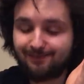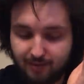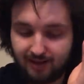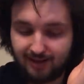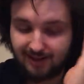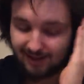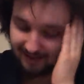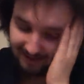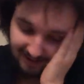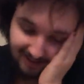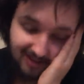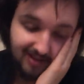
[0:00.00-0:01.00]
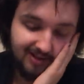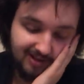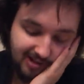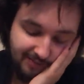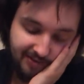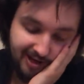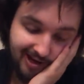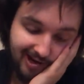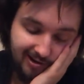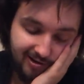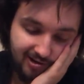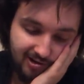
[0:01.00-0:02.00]
but this is something
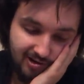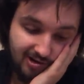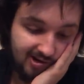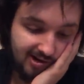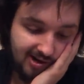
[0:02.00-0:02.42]
else, dude.